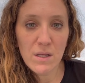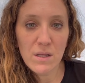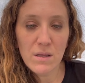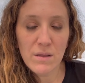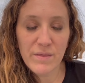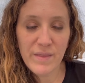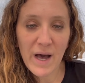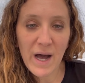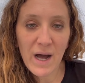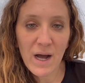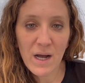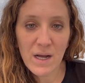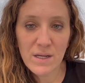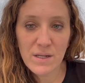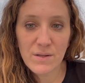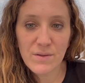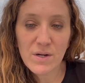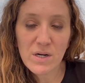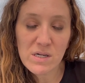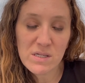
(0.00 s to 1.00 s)

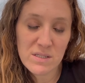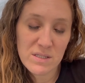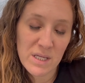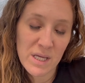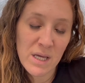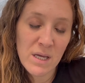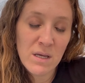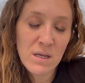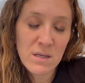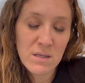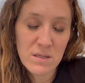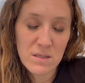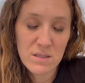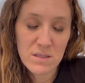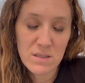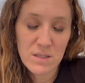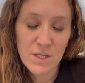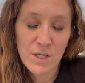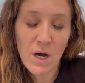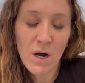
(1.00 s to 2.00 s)
that they're seeing
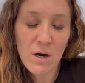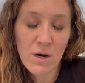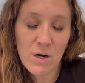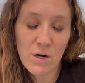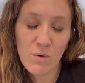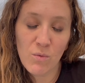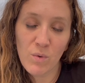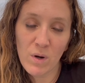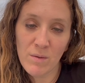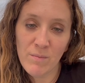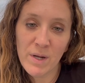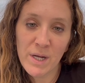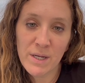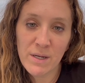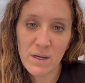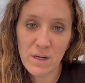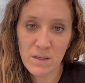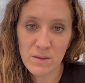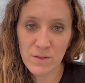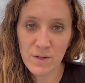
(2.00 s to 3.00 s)
younger women
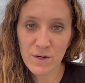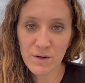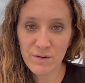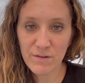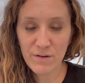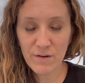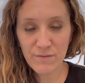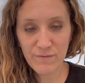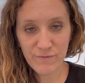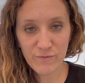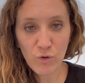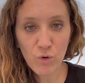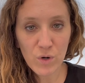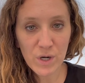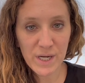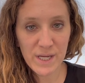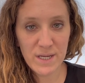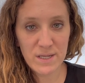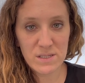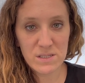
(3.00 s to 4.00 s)
in their
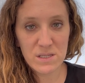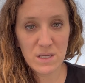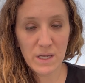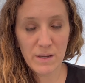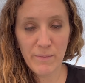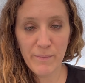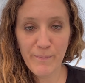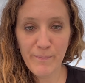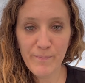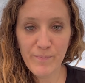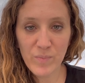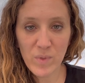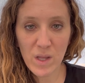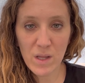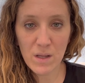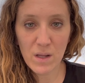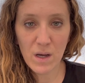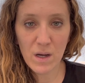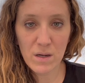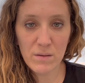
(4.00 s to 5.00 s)
40s
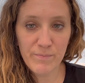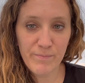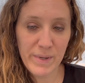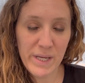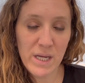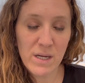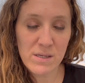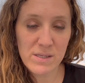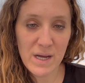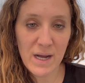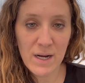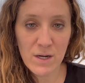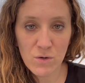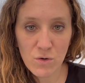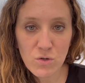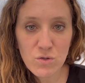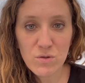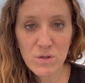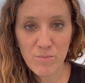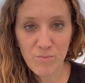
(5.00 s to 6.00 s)
being
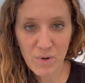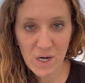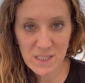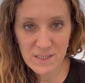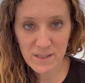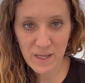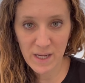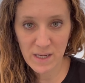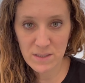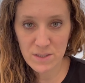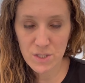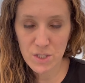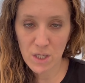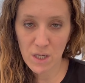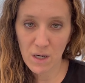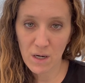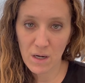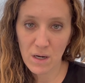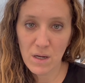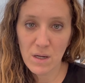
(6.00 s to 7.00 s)
diagnosed with breast
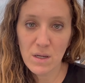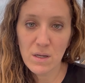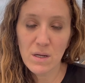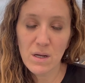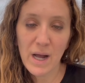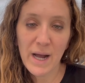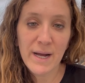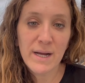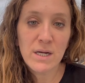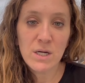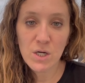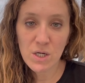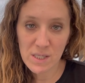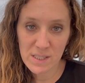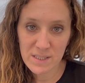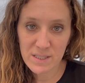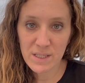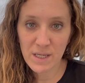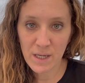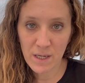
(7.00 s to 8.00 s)
cancer at
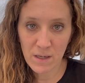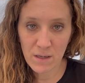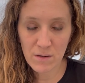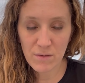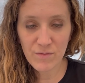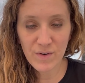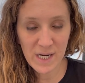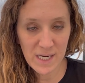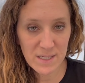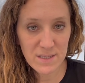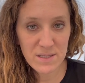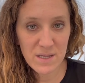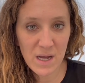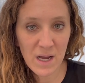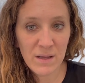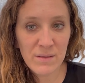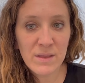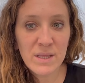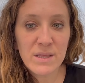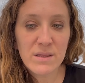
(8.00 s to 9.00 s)
increasing rates.
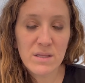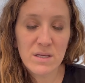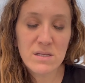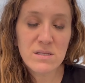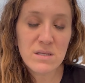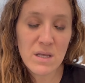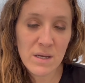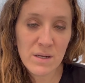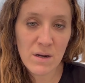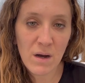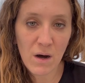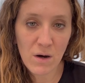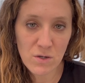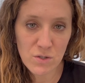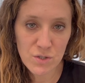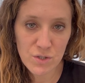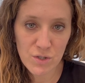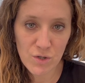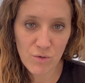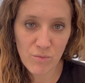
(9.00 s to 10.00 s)
And this can
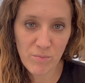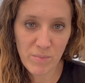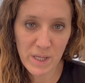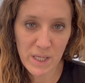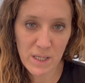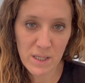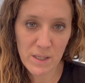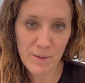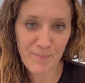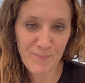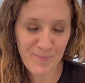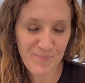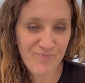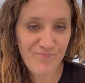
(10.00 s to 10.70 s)
also be